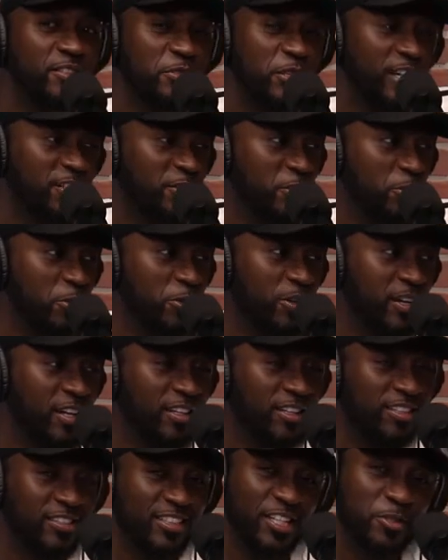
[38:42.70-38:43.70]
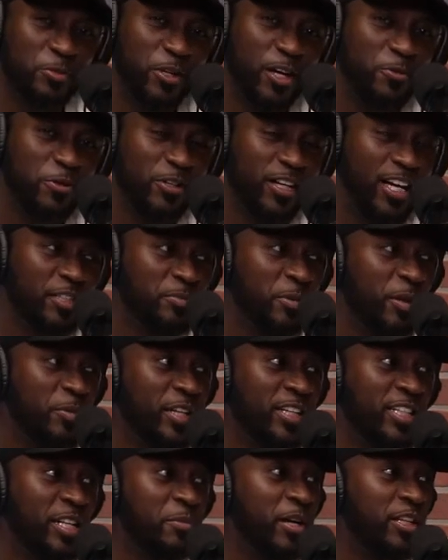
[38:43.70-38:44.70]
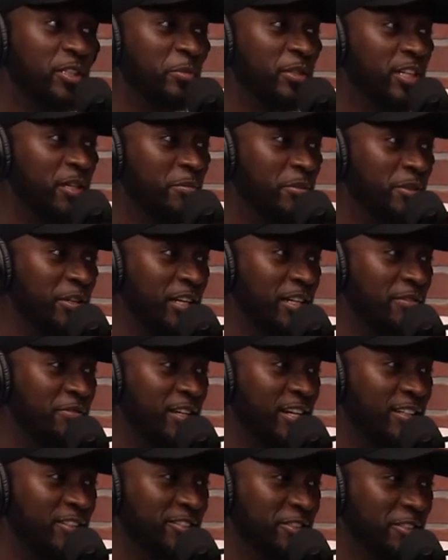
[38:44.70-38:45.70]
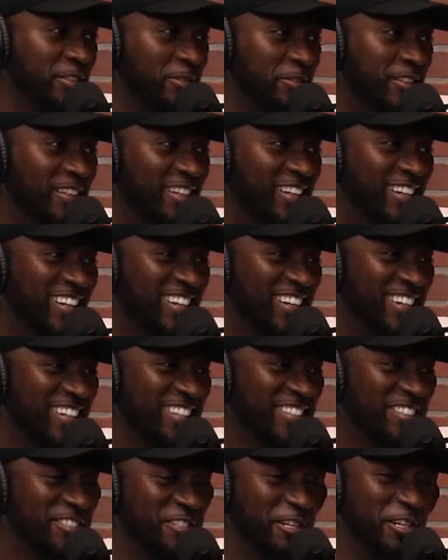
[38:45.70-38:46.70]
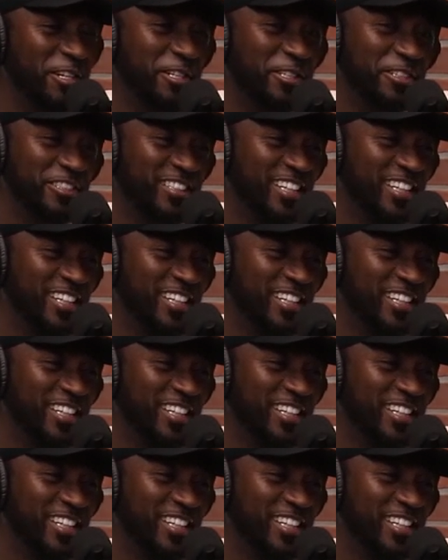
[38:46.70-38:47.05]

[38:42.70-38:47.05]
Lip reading: You got 2 grandkids. That's what I want to ask about because I'm about to become a grandfather too. So